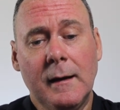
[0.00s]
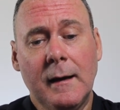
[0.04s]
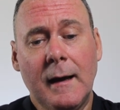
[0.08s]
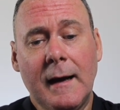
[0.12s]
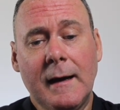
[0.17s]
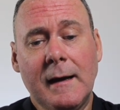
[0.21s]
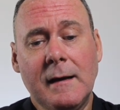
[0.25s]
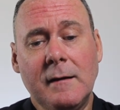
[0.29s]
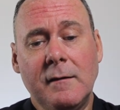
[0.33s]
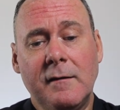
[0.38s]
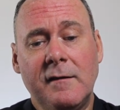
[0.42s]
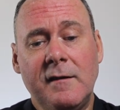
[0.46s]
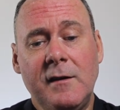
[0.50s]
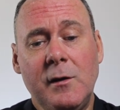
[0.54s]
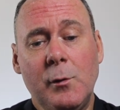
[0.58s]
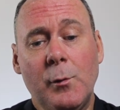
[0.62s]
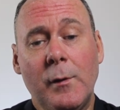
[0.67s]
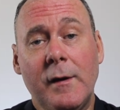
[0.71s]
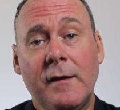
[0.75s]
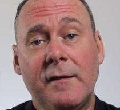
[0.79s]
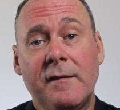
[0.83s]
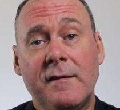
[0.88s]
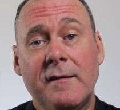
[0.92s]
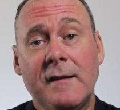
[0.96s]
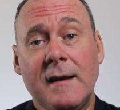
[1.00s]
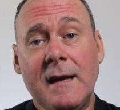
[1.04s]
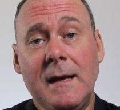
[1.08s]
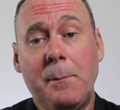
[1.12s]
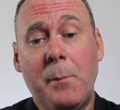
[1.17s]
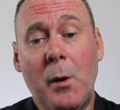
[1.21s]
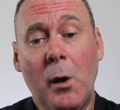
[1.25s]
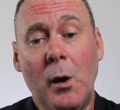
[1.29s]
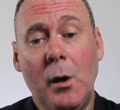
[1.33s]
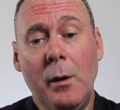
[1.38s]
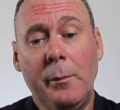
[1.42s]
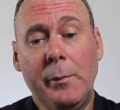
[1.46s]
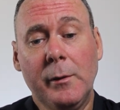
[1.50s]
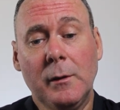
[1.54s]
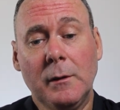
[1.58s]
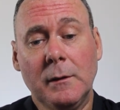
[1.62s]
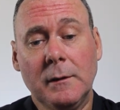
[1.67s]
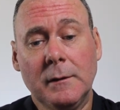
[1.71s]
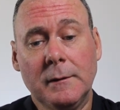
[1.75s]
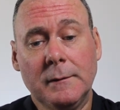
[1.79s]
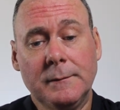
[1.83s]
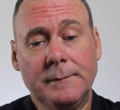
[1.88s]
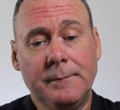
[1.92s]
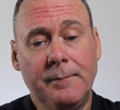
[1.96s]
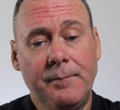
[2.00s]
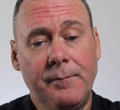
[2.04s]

against USC Purple.